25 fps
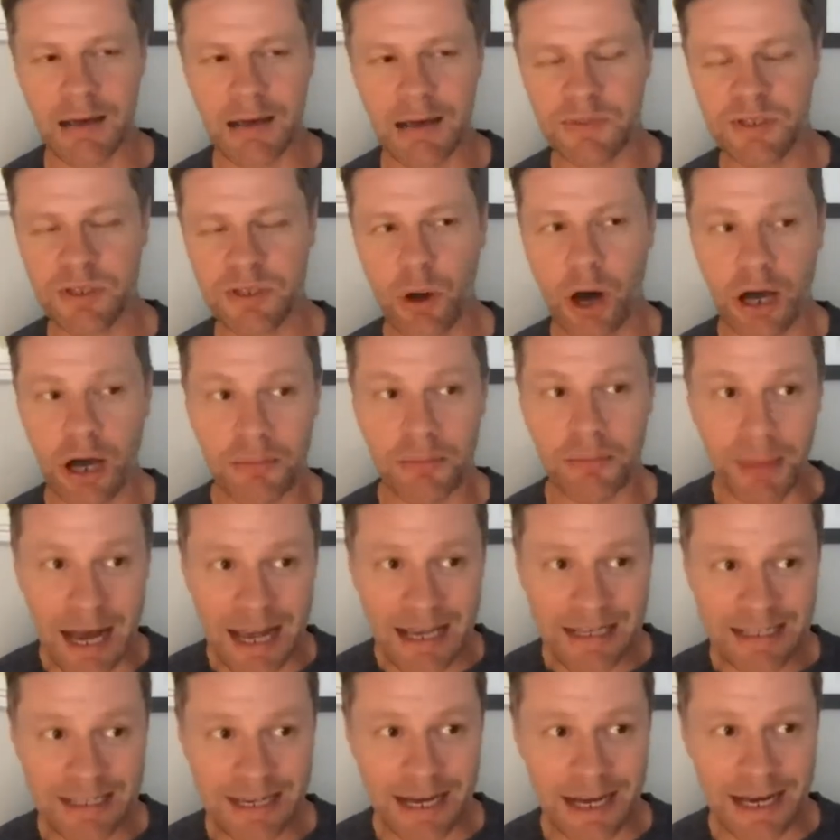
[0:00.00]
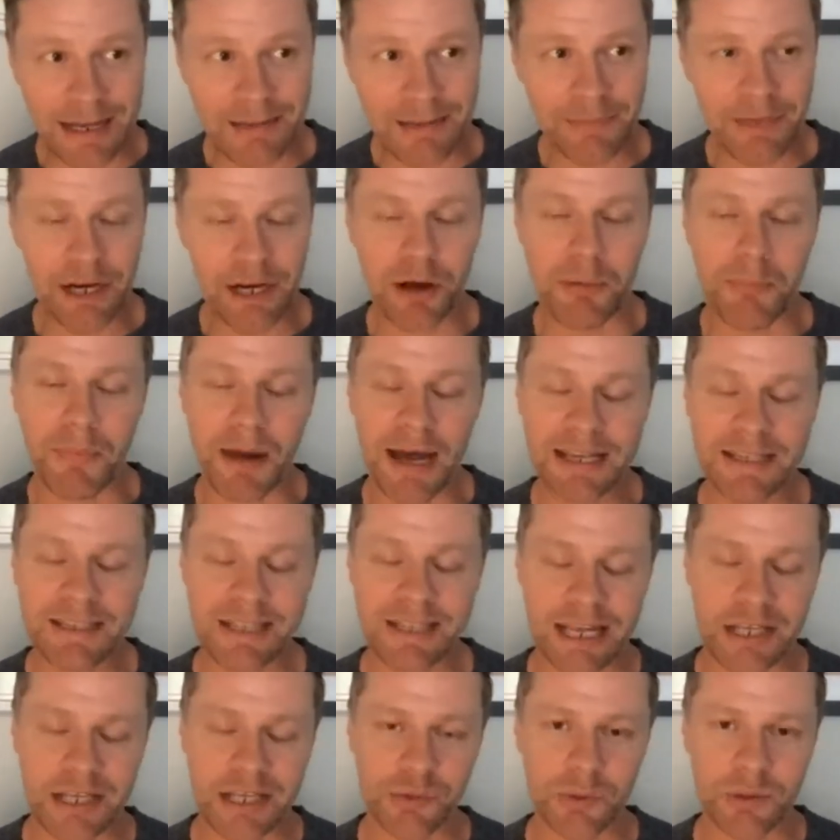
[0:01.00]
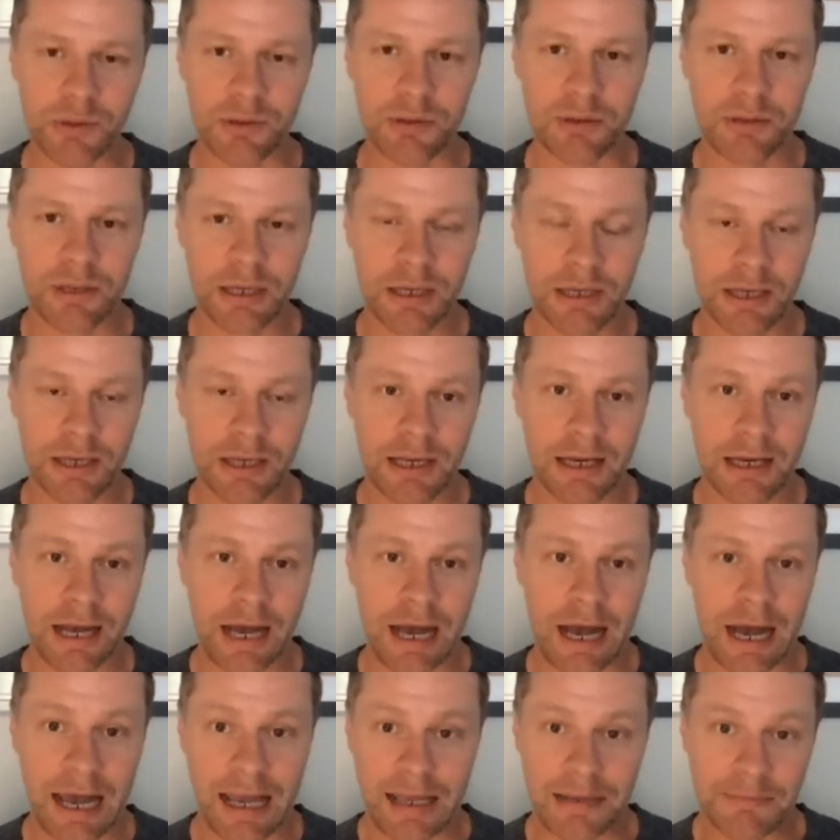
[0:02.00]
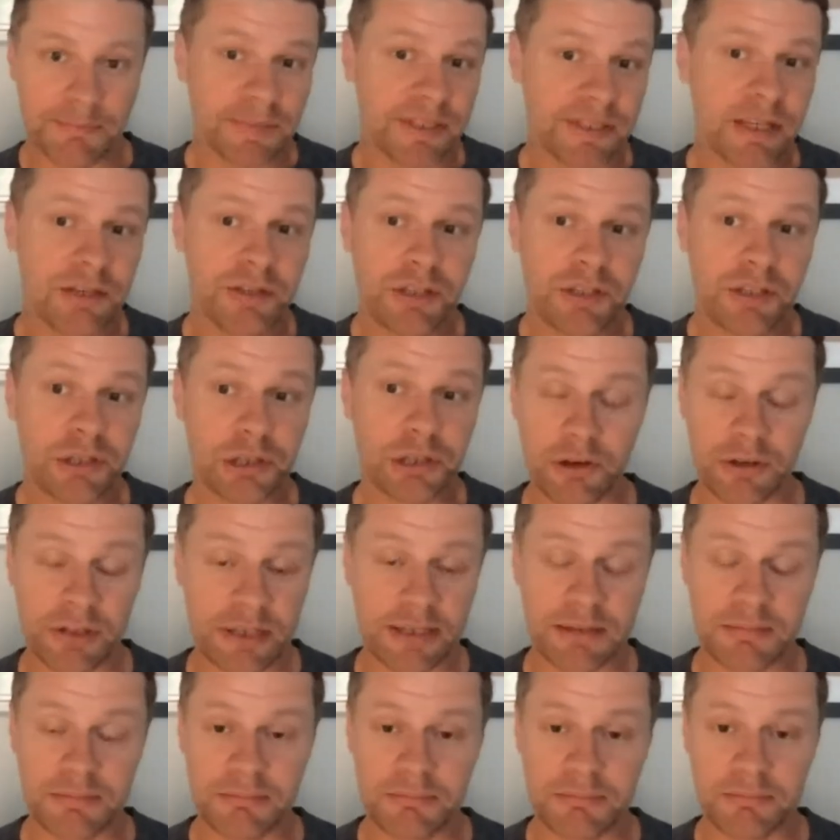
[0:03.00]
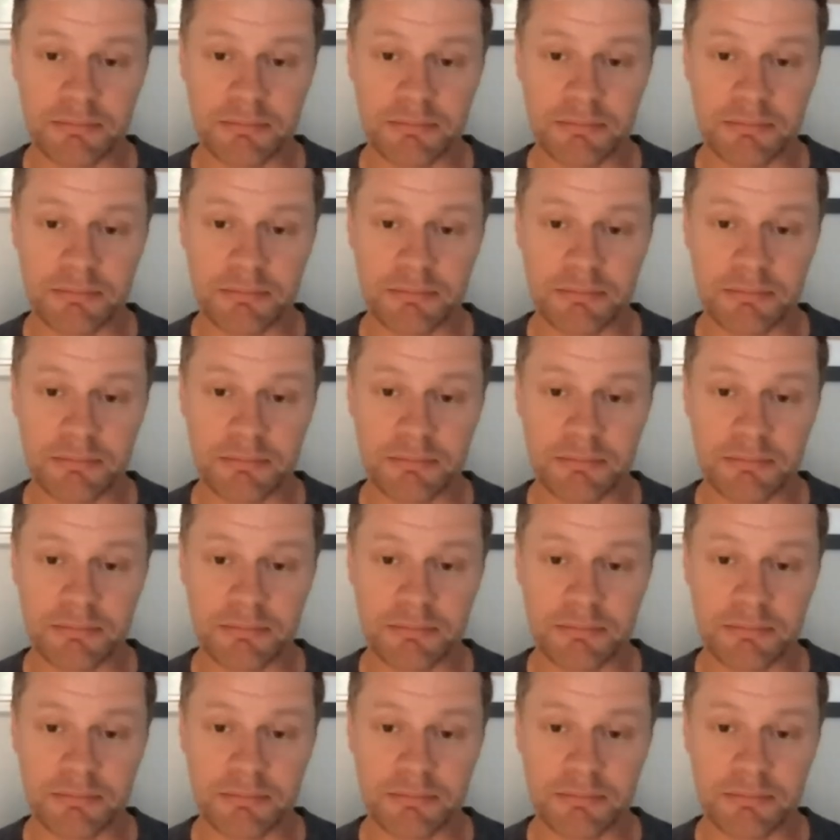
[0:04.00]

So on my time and on my schedule, I essentially learned it